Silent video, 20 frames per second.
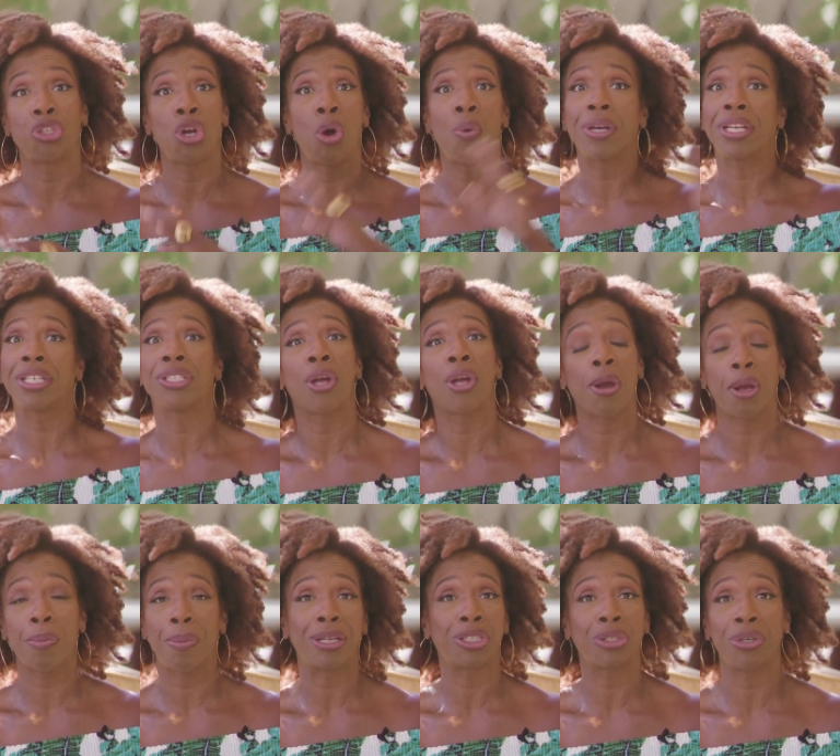no one can talk
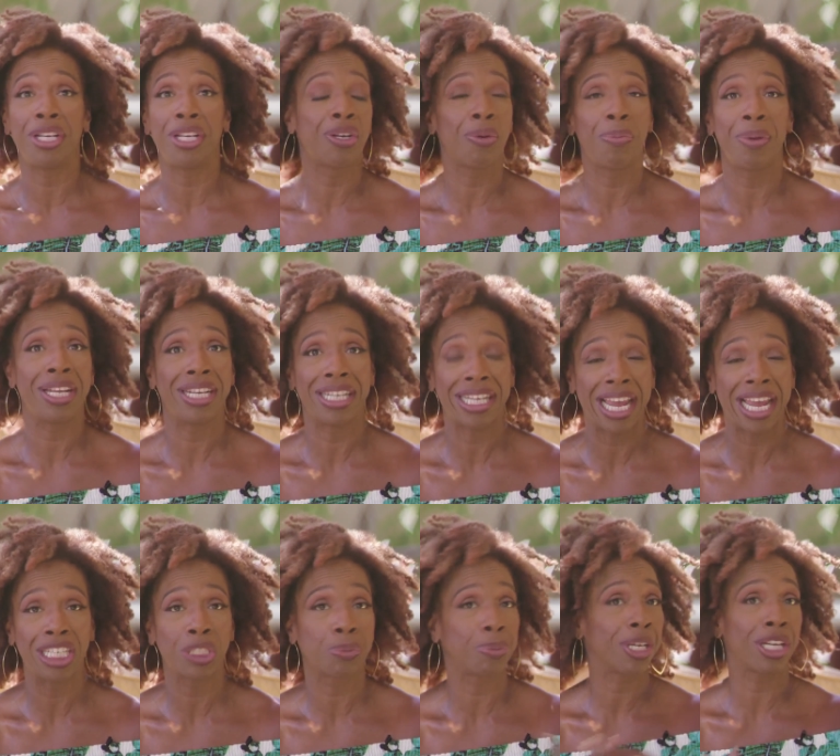about your ego being
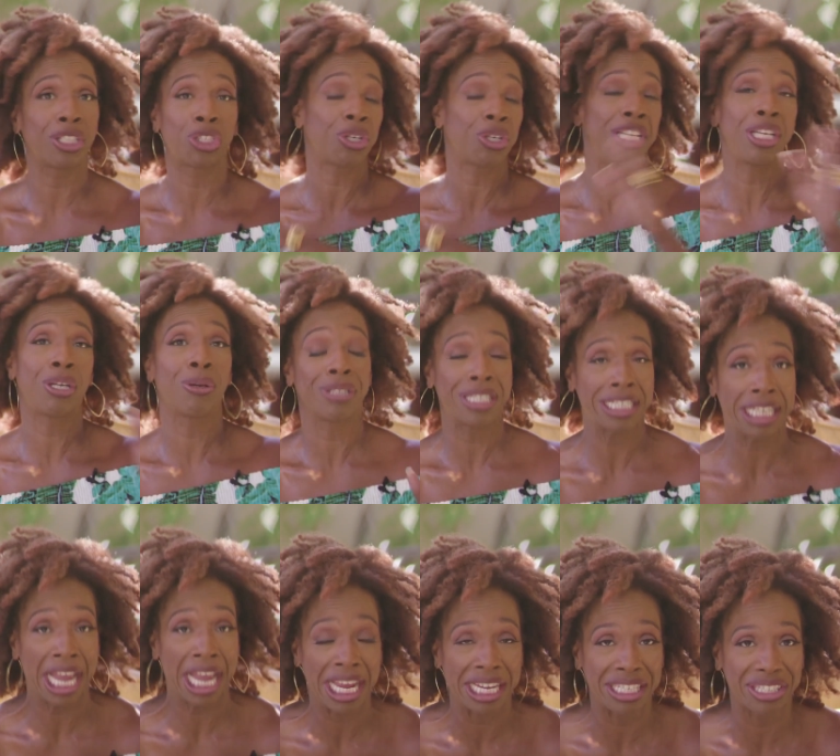engaged because your ego's
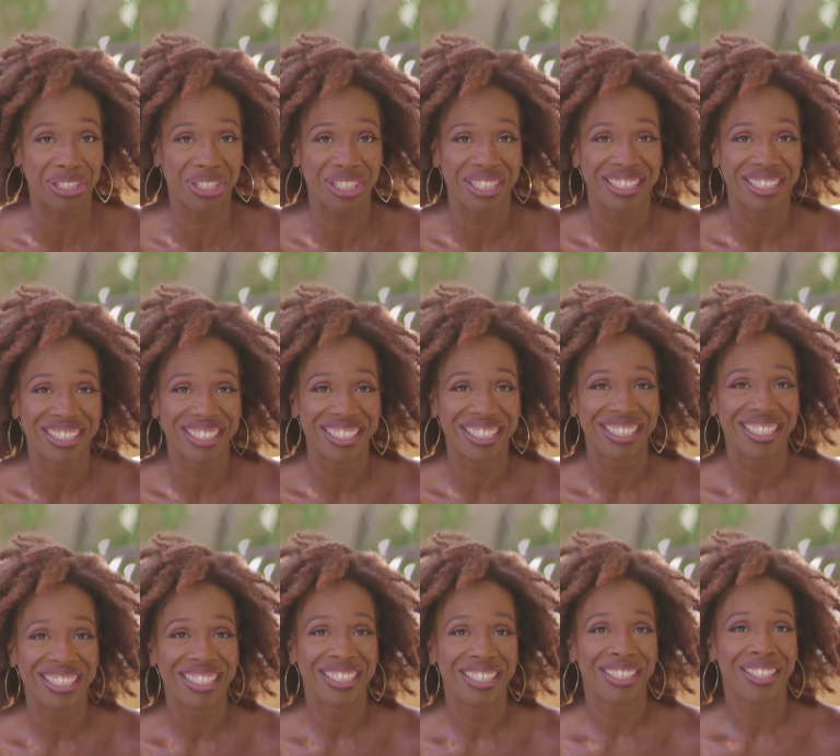engaged.
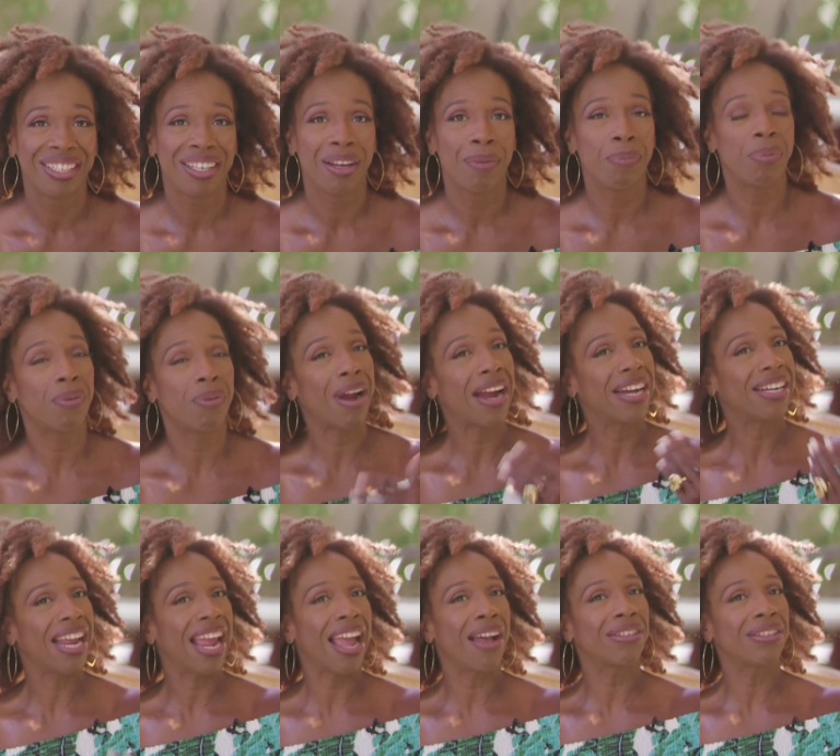But right
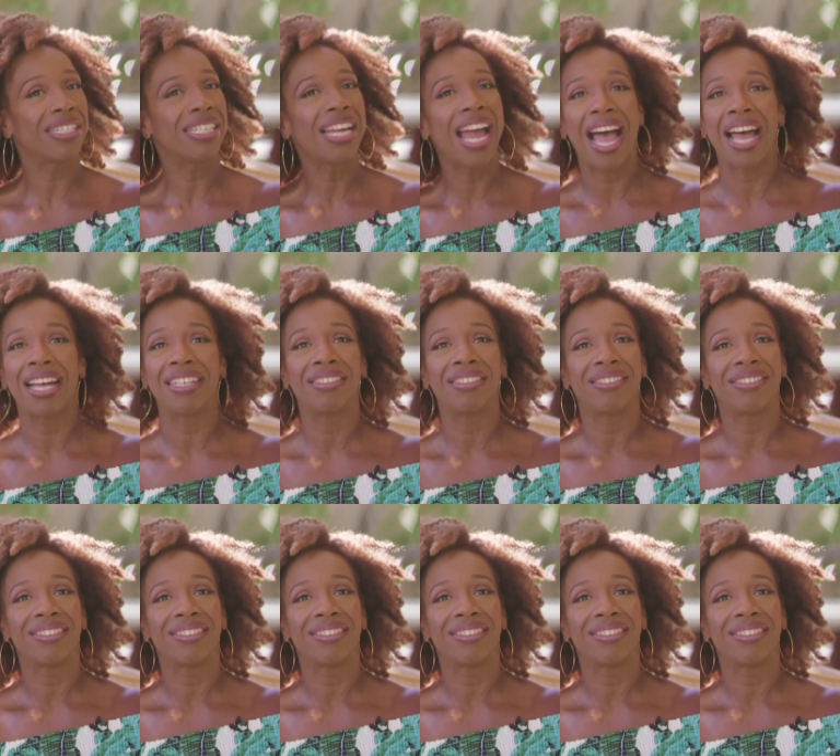now it's not.